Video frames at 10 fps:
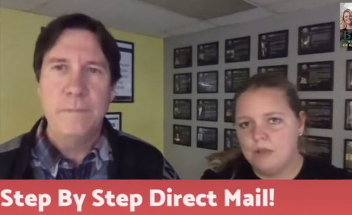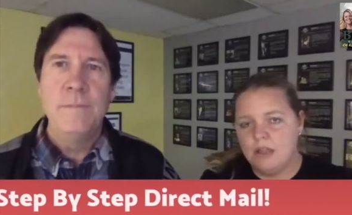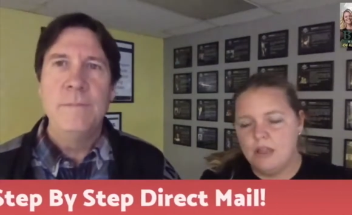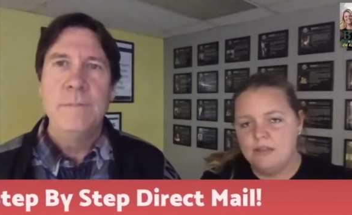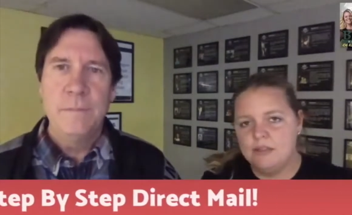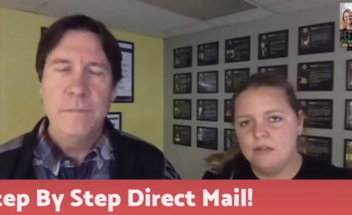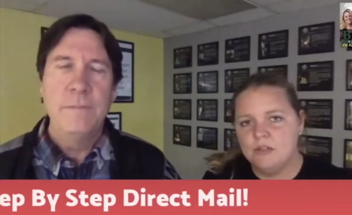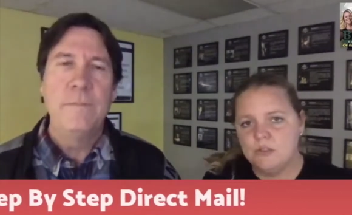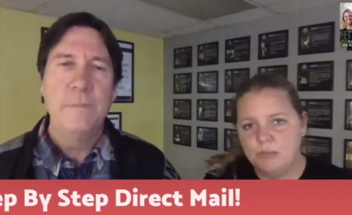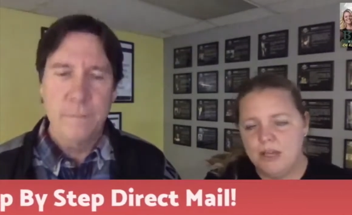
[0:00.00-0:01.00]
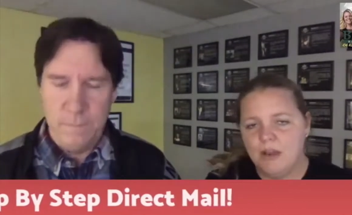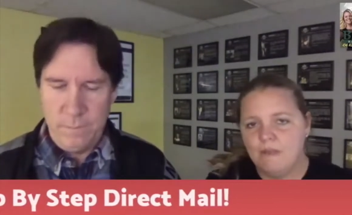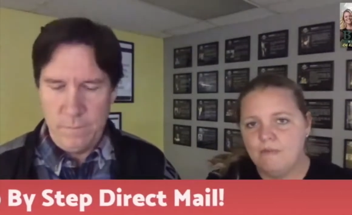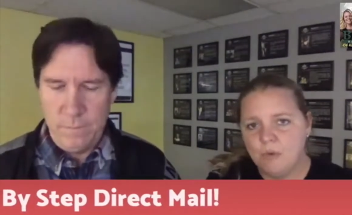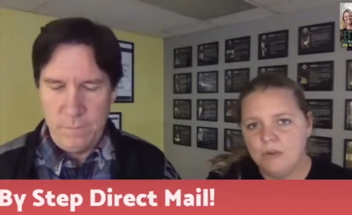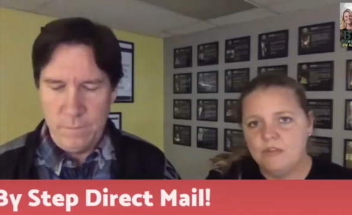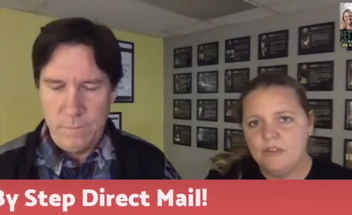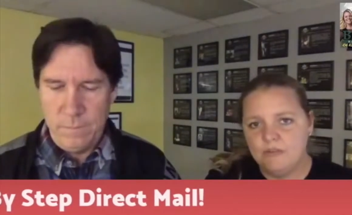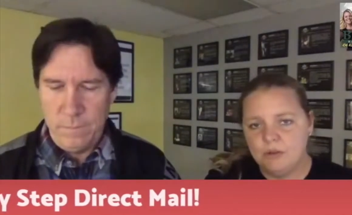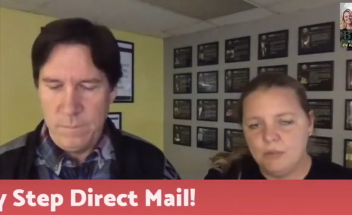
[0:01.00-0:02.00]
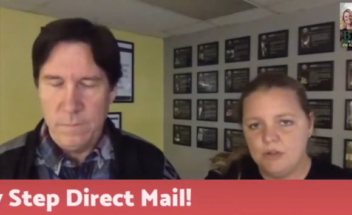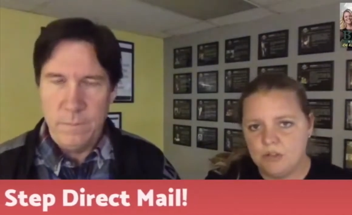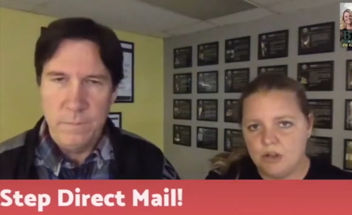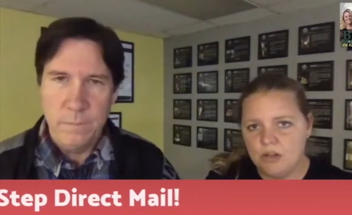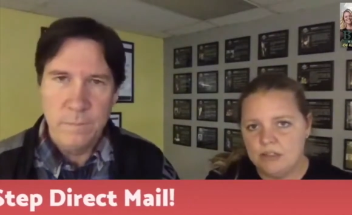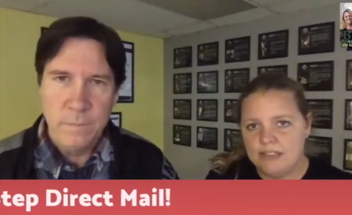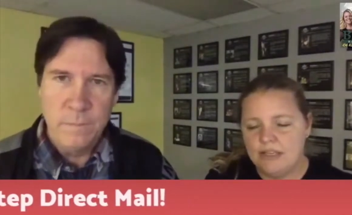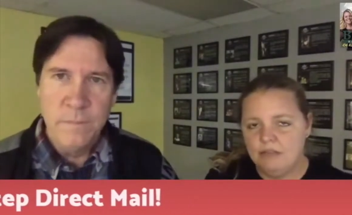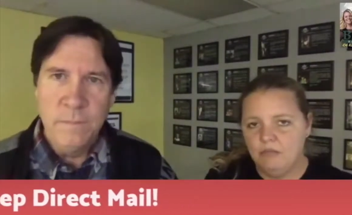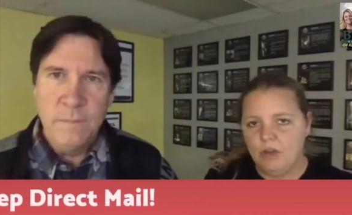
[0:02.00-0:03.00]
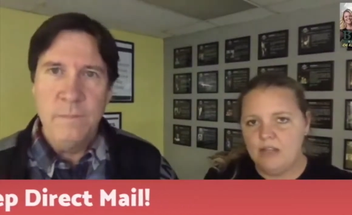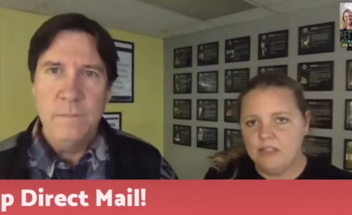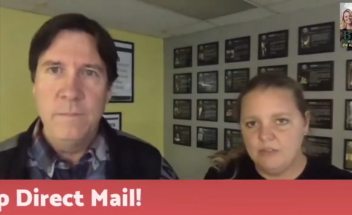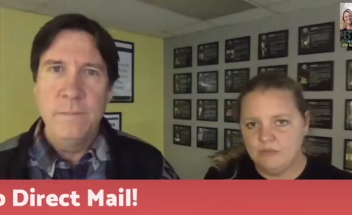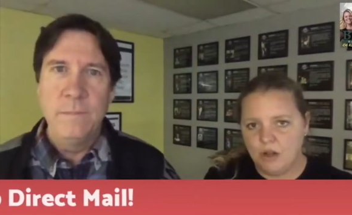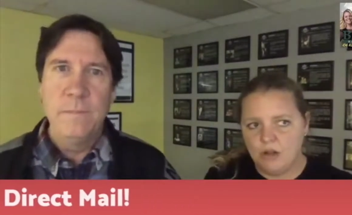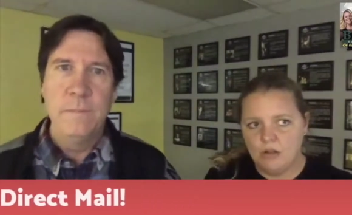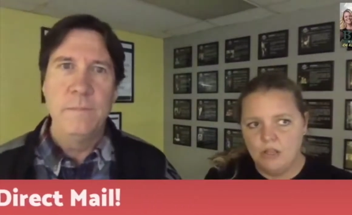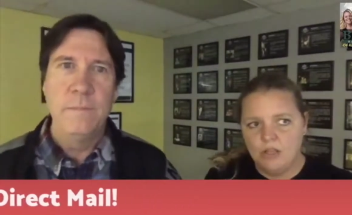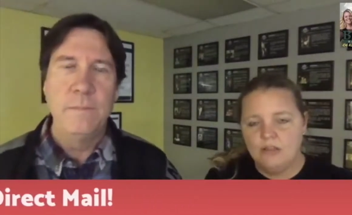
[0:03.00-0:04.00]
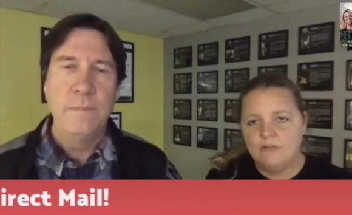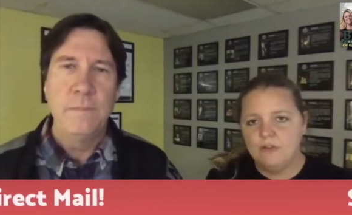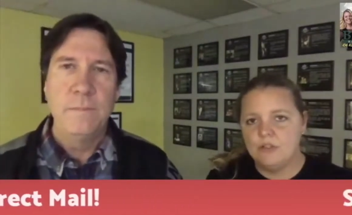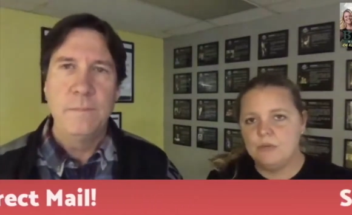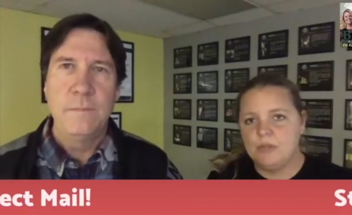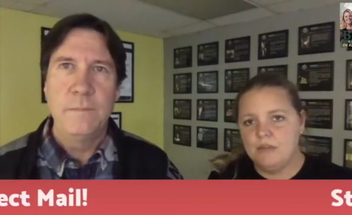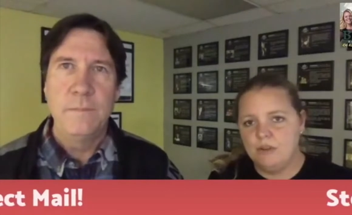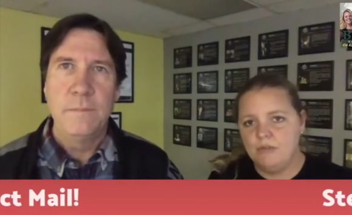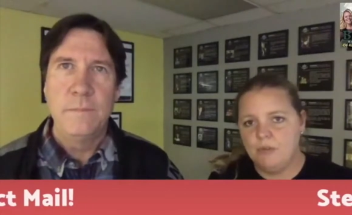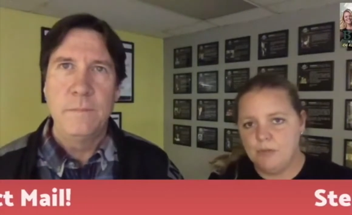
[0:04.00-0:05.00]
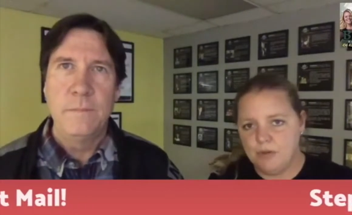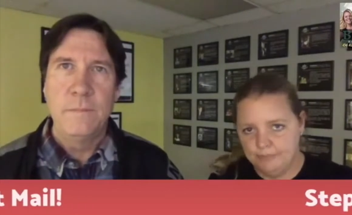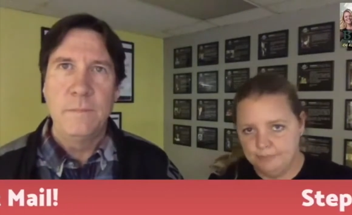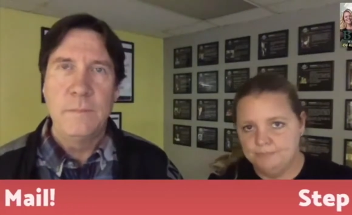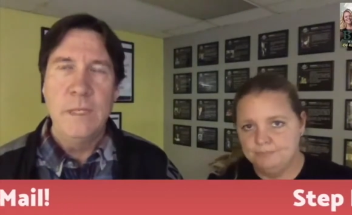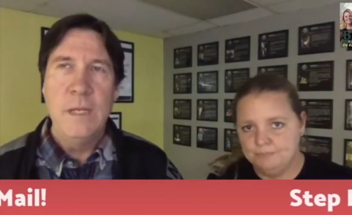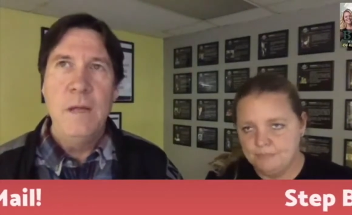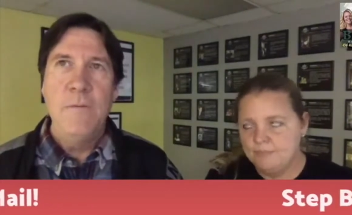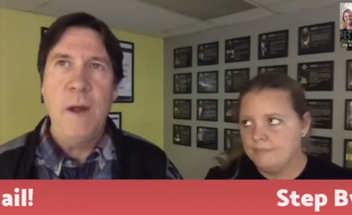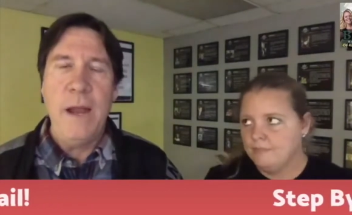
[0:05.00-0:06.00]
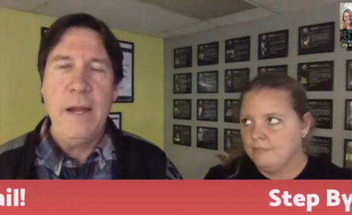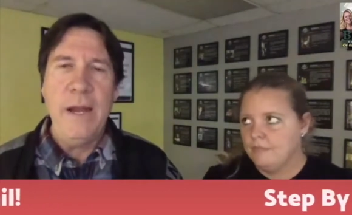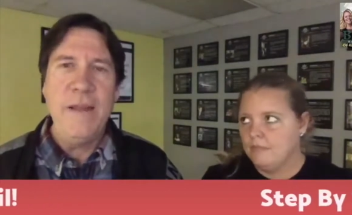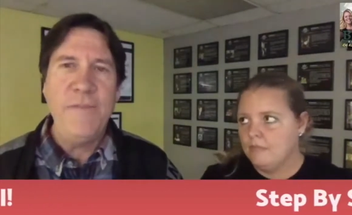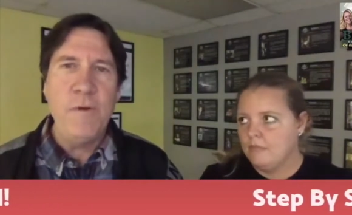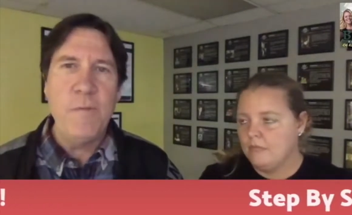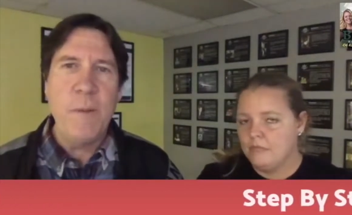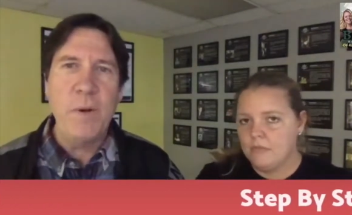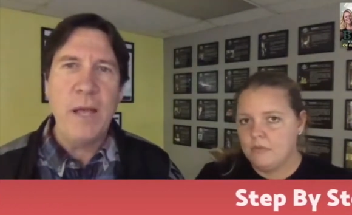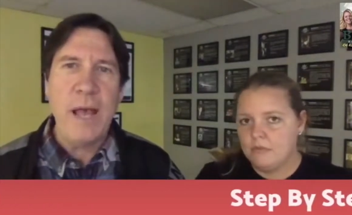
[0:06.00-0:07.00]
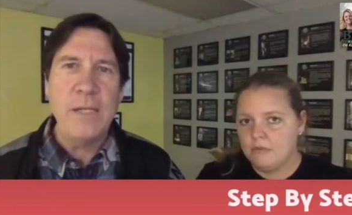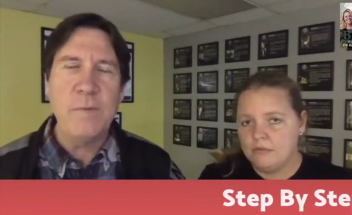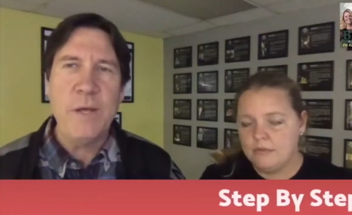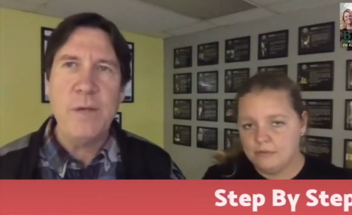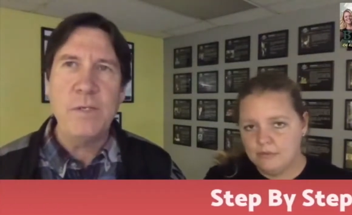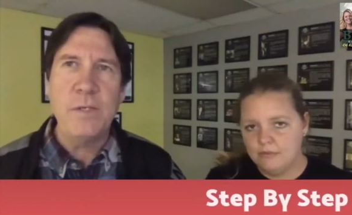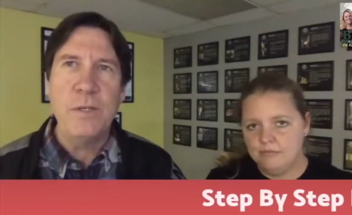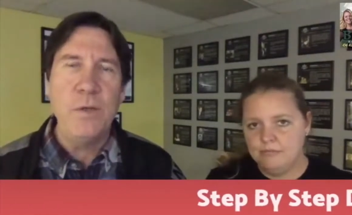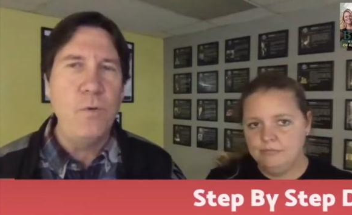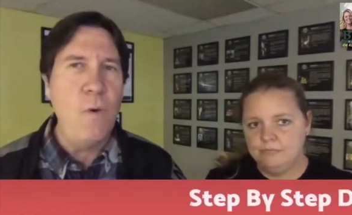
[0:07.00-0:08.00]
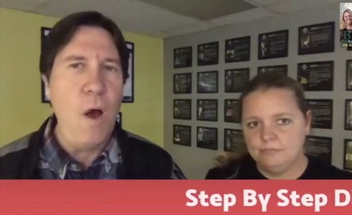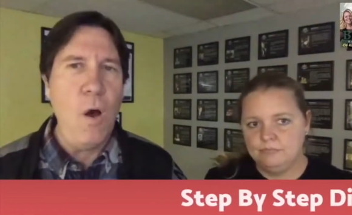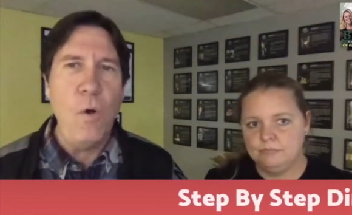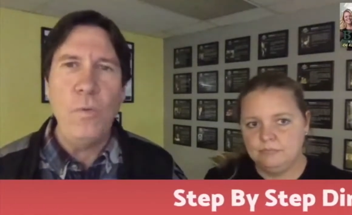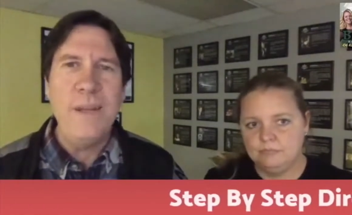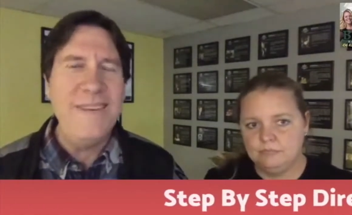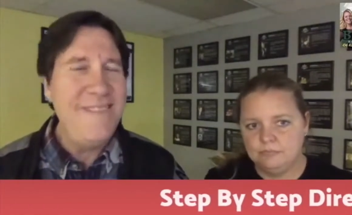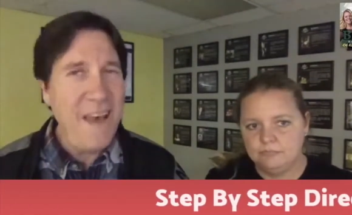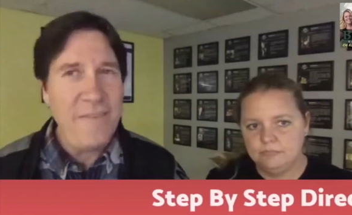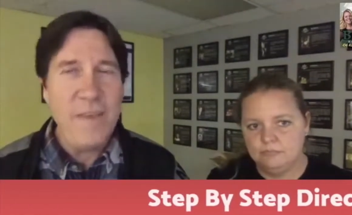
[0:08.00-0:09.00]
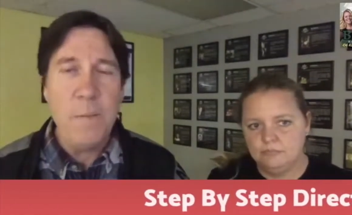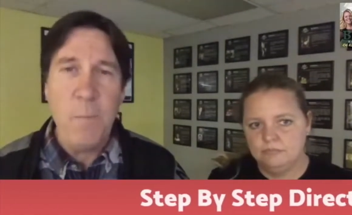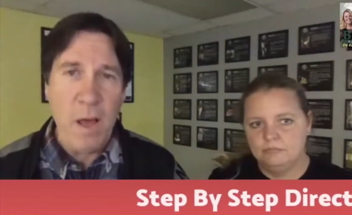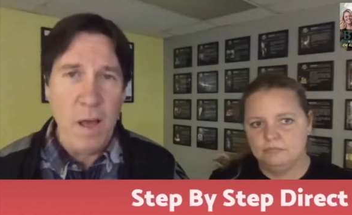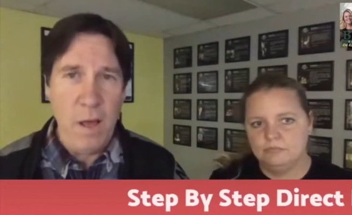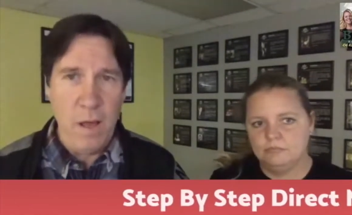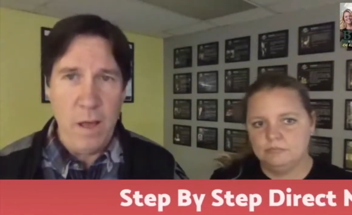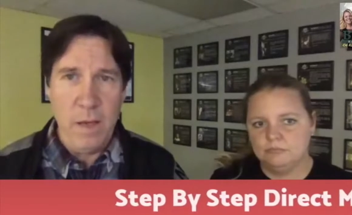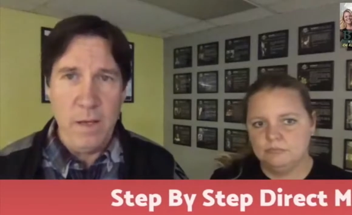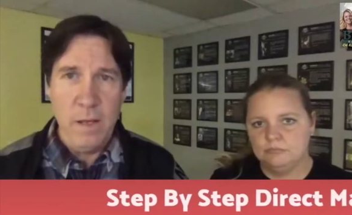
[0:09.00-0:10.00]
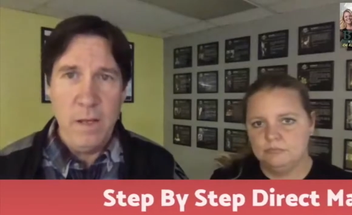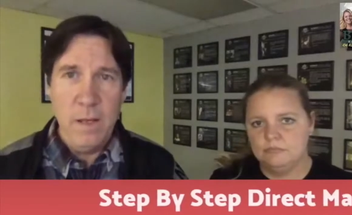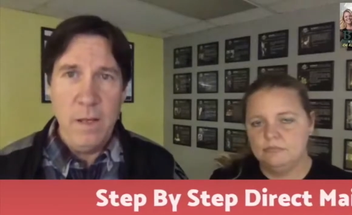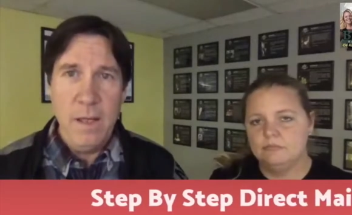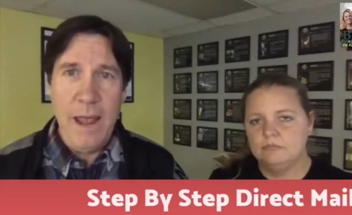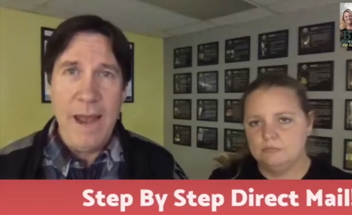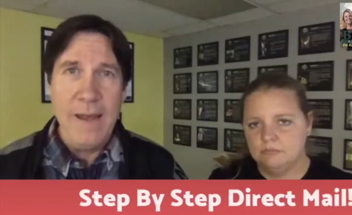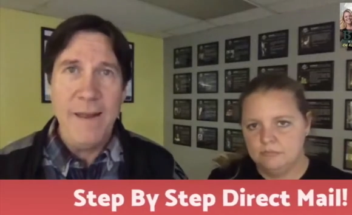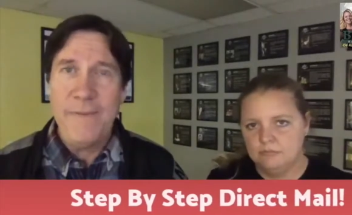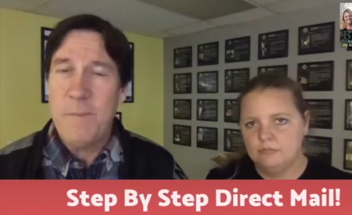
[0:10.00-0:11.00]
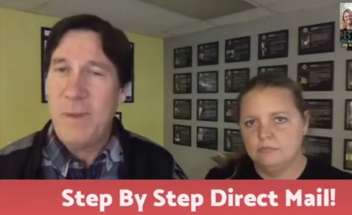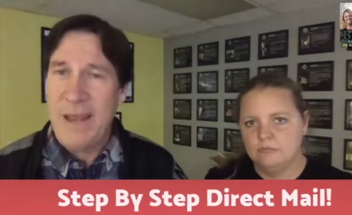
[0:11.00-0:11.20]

Speaker 1: and so this will be our fourth different postcard that's getting ready to fall the first week of November.
Speaker 2: Right. And if you remember, guys, we used to do only nothing but HUD and nothing but